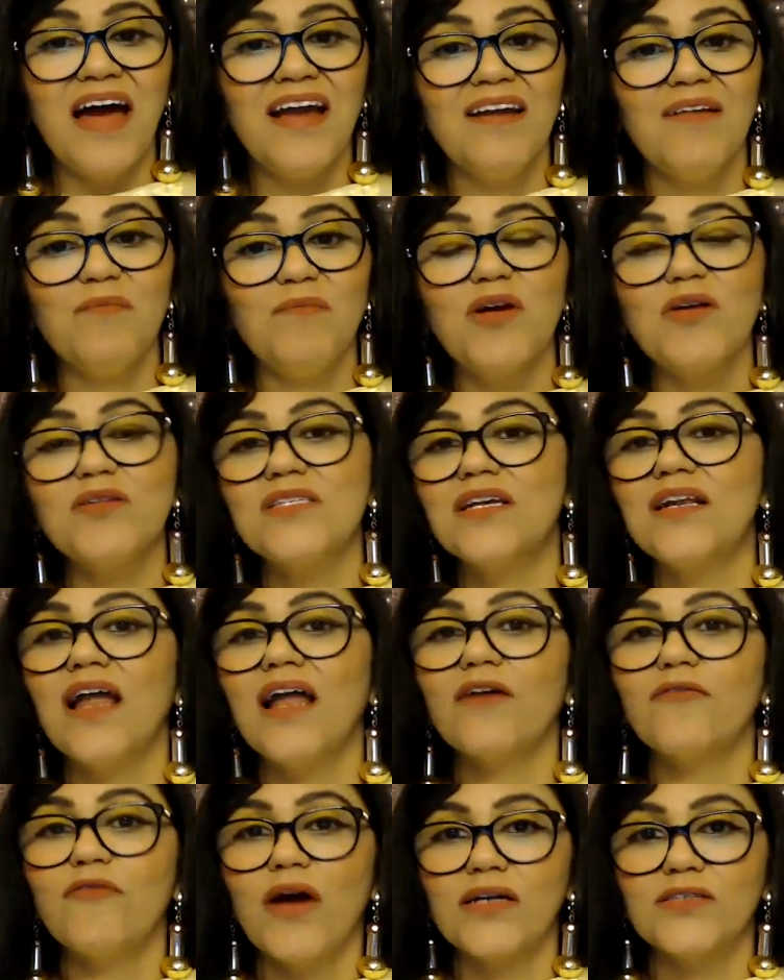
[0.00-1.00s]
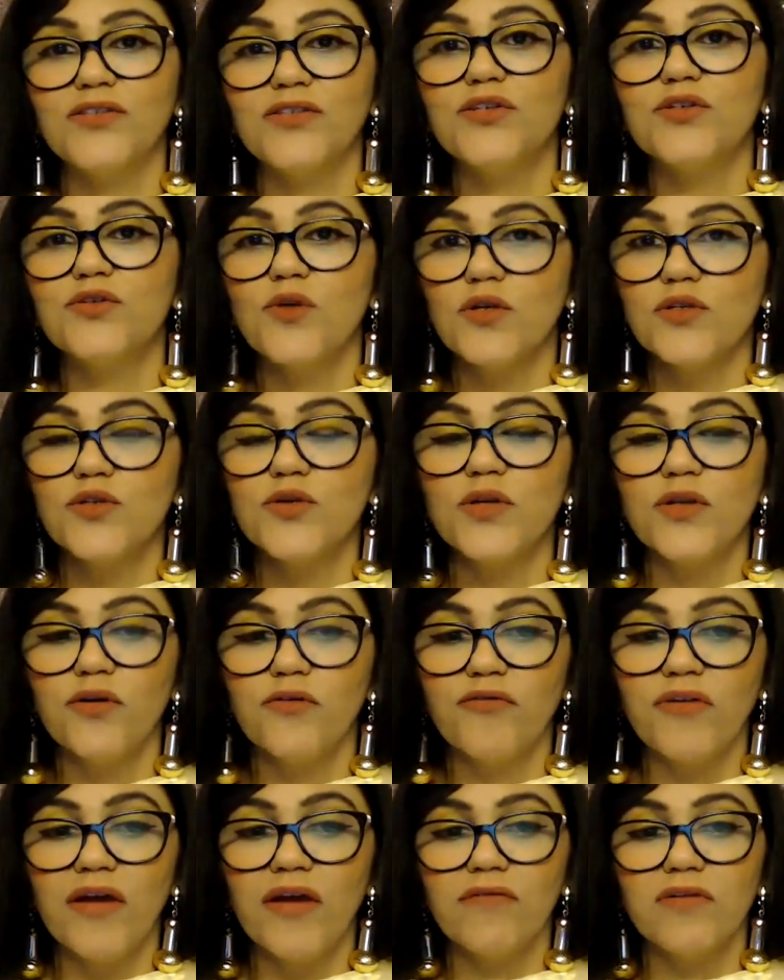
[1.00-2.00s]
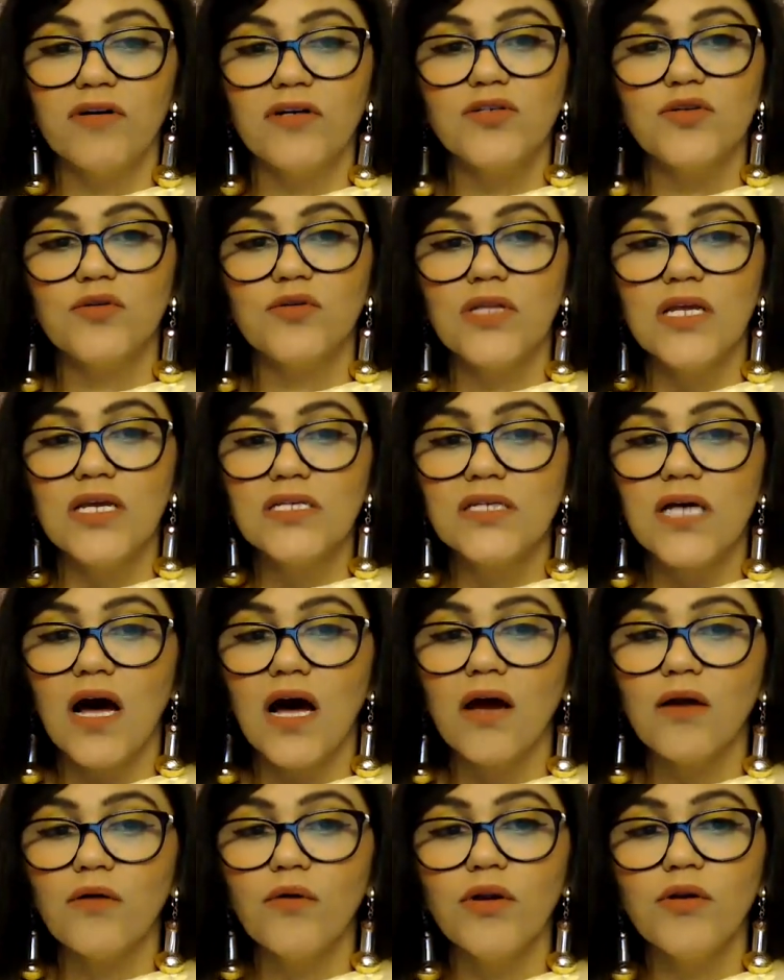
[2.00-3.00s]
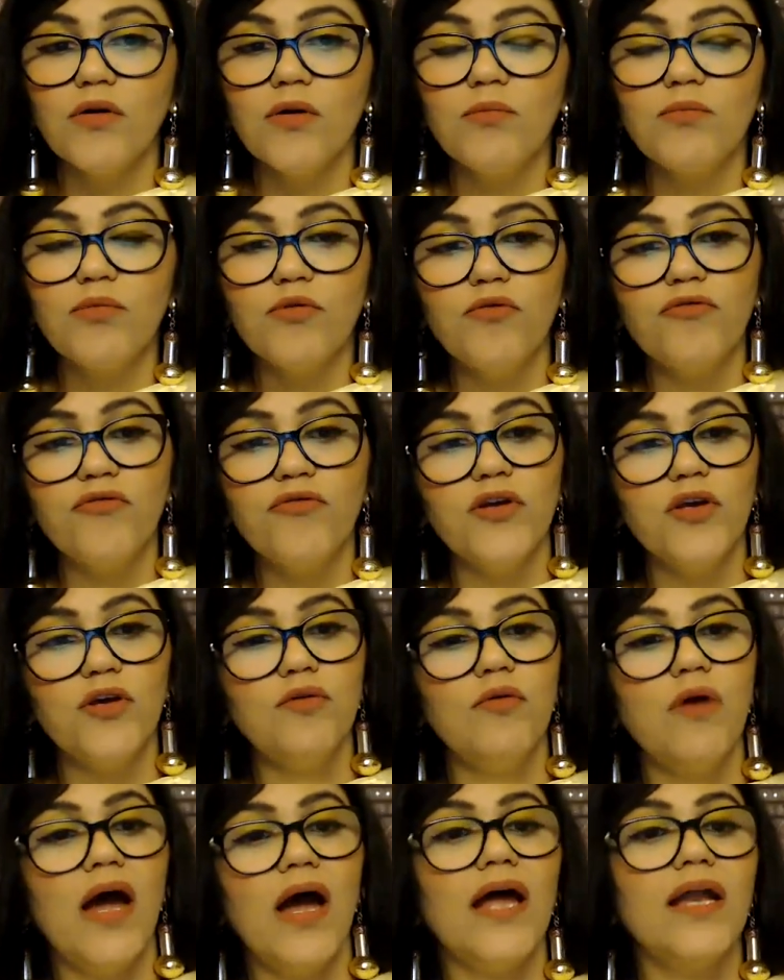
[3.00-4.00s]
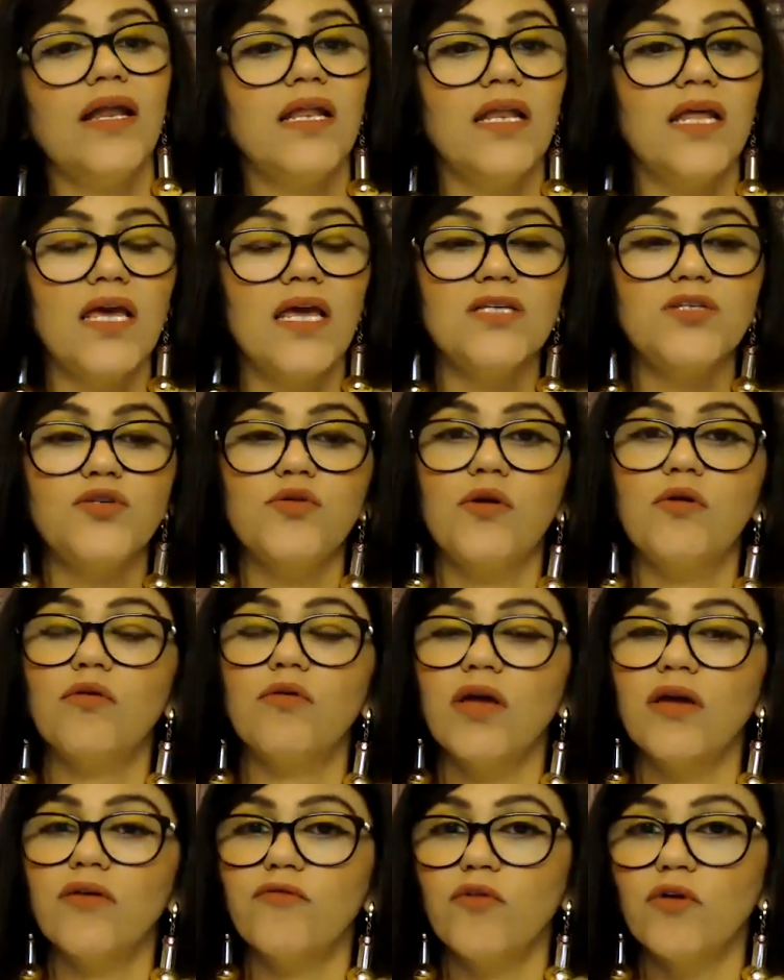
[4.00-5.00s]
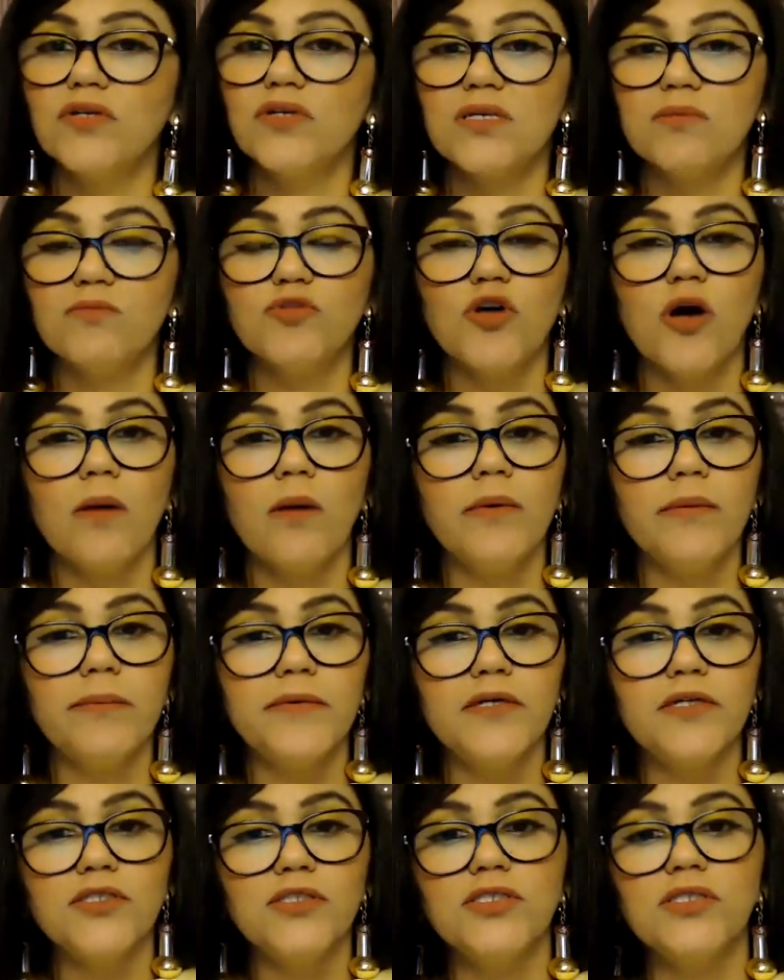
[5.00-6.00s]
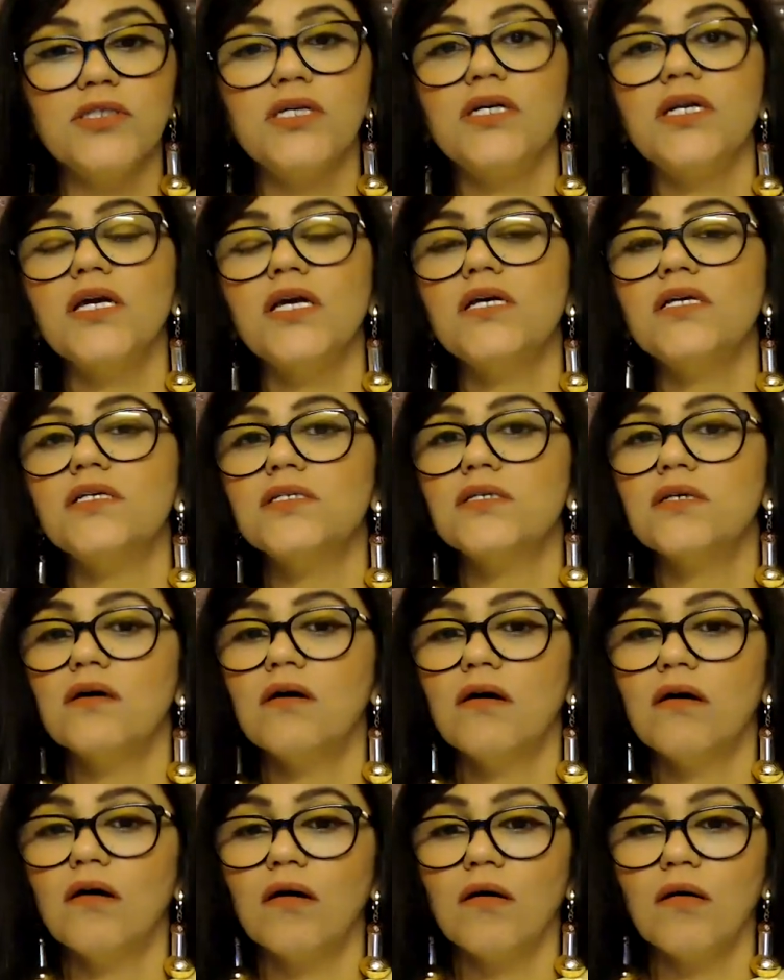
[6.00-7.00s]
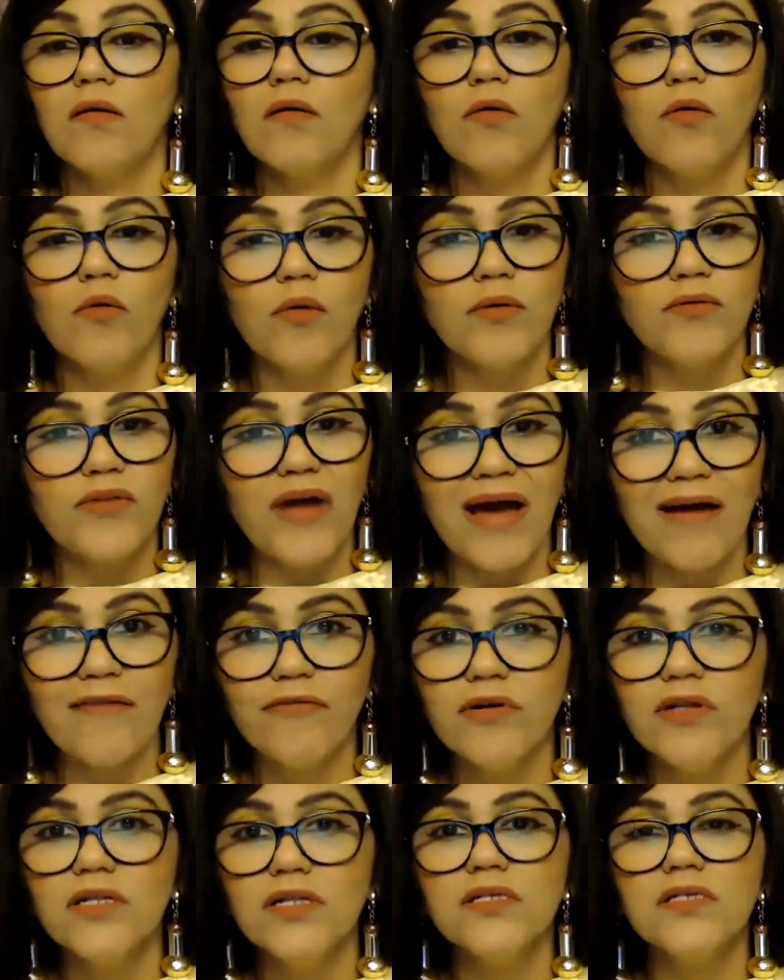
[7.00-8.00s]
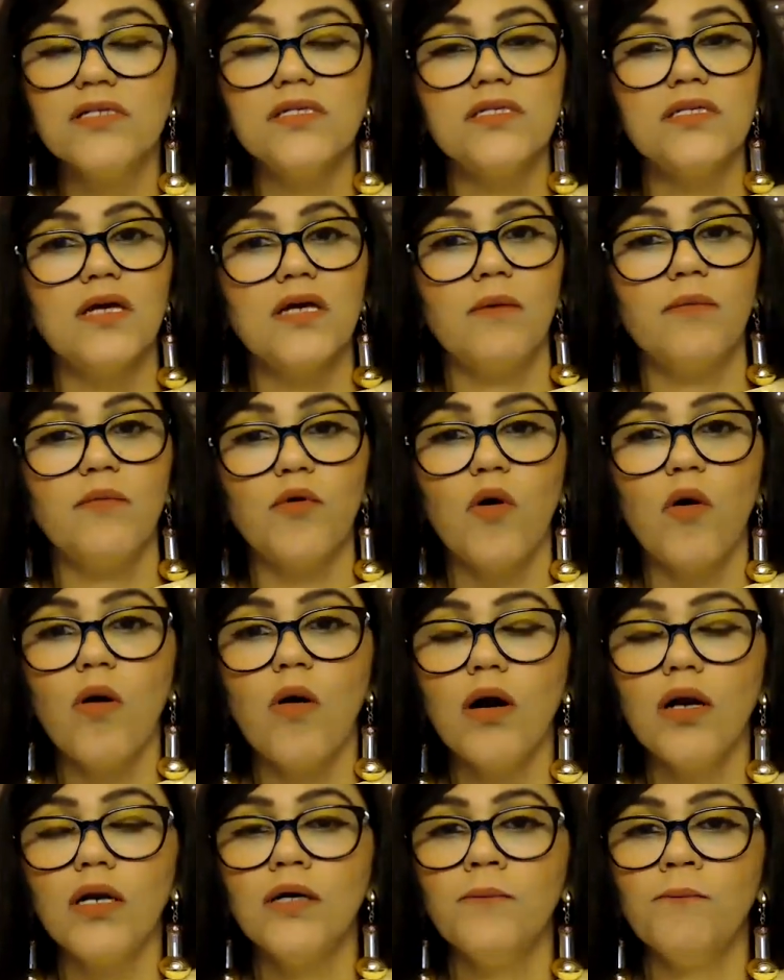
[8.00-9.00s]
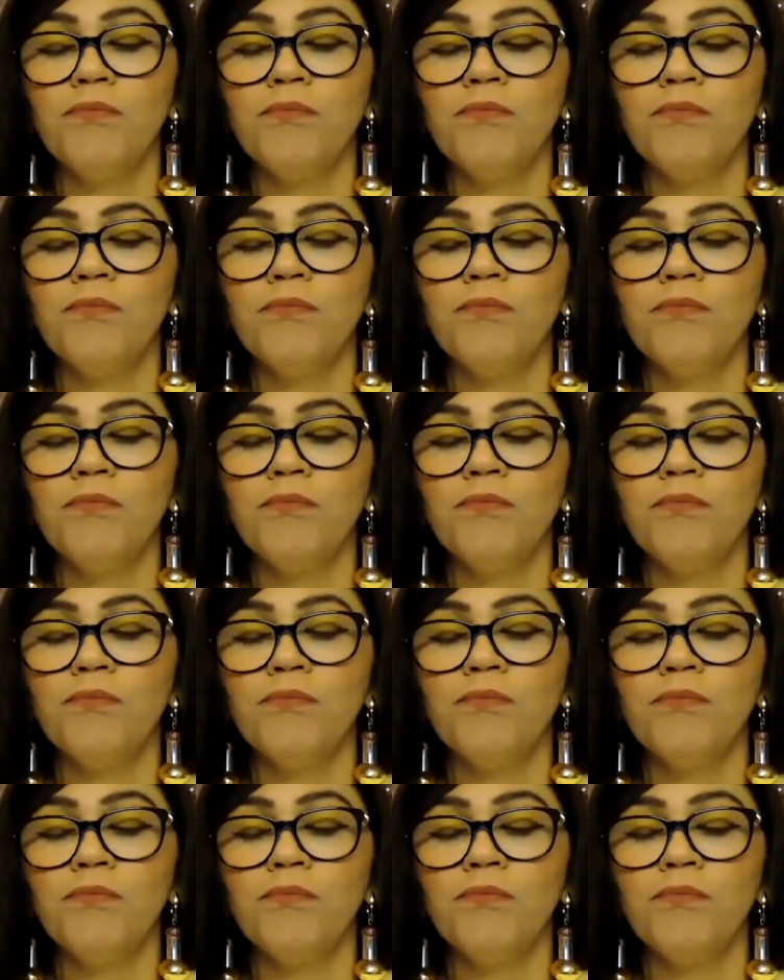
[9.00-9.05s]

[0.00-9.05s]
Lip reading: because the luck factor is also in your favor. So things are going to improve for you. And in case you're looking for some job opportunities, travels abroad,